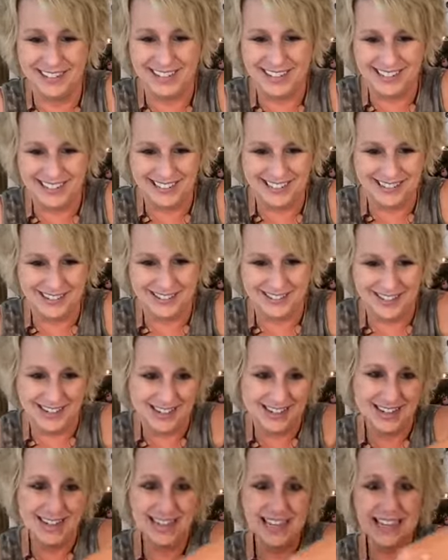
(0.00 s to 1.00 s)
we can do
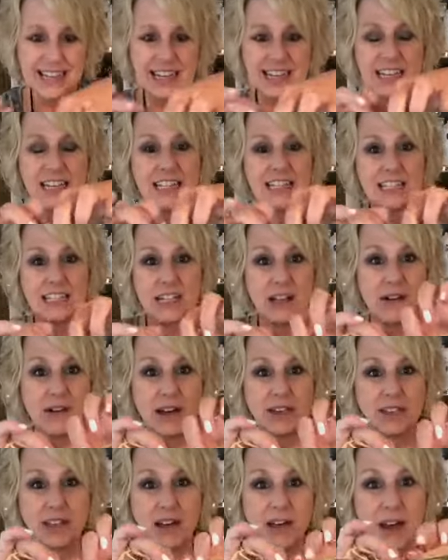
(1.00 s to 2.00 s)
it. So
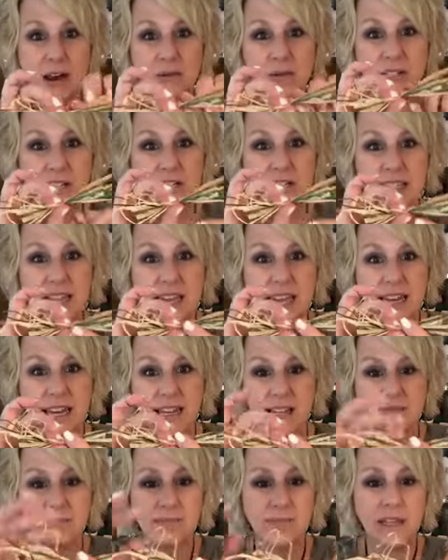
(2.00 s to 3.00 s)
I thought I would just kind
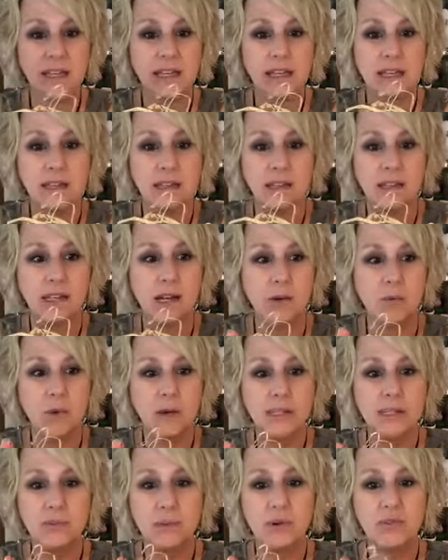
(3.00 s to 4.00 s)
of, you know,
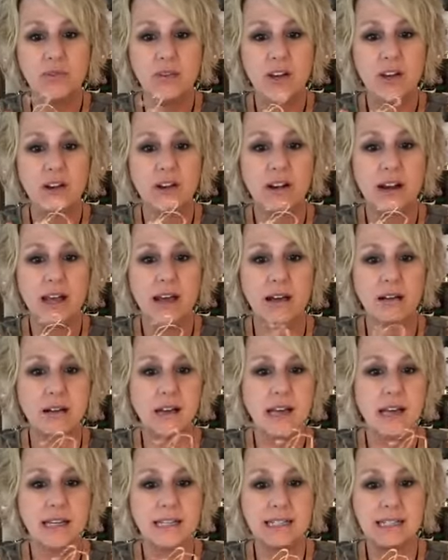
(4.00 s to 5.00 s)
once we figure it
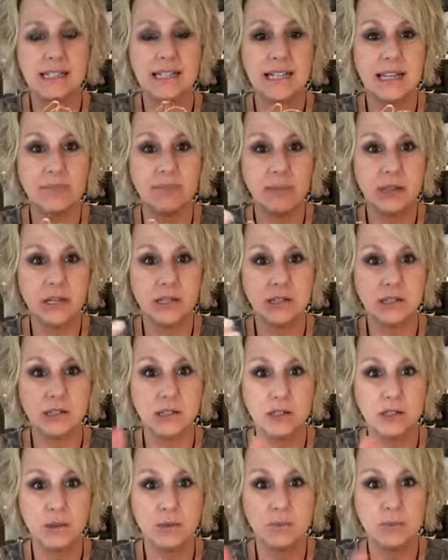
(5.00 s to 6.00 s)
out, kind of snip these
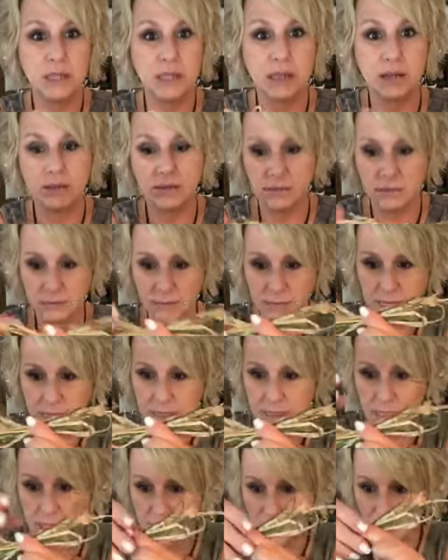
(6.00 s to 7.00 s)
loops and
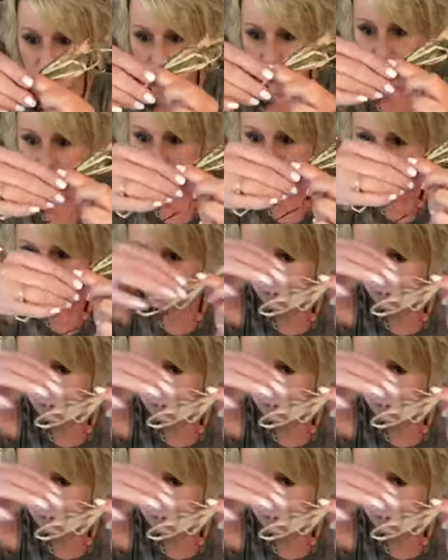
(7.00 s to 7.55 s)
mess it up.